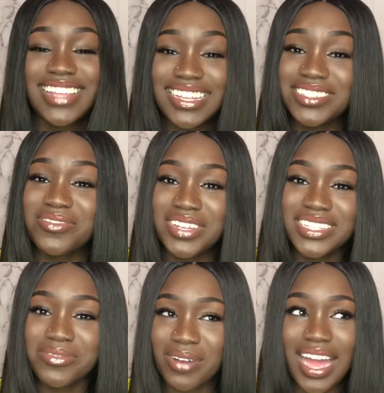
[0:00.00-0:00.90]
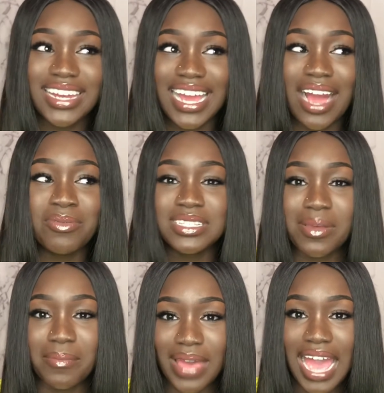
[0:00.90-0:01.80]
That's the reason why like I was
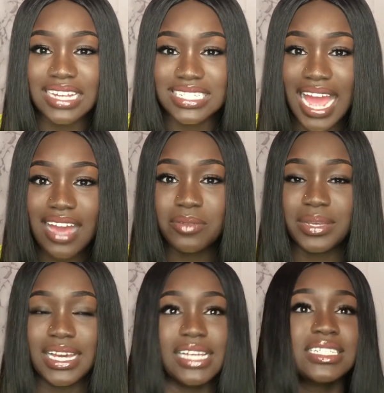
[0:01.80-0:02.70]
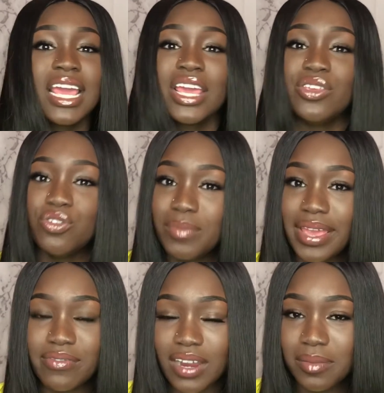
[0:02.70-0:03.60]
a bad child because you
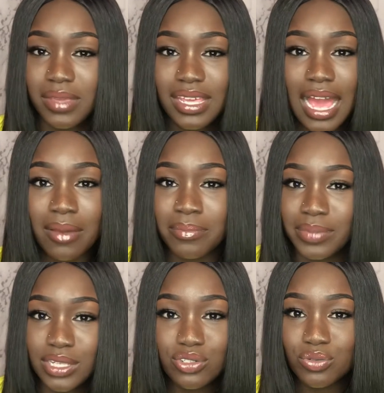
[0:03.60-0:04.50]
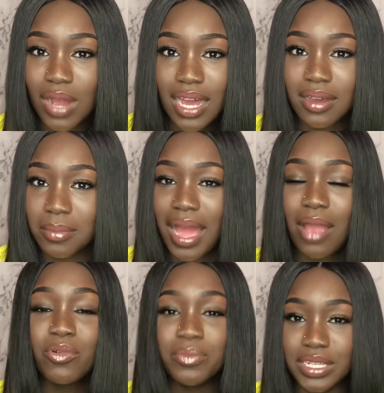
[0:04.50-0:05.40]
make fun of me, I'll beat you up. I
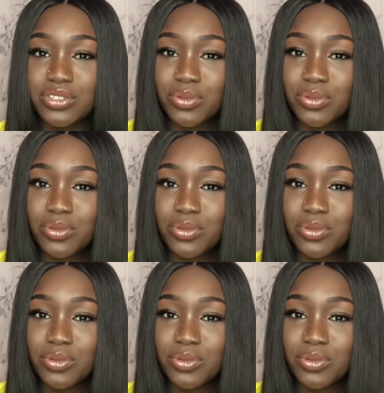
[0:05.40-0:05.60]
will beat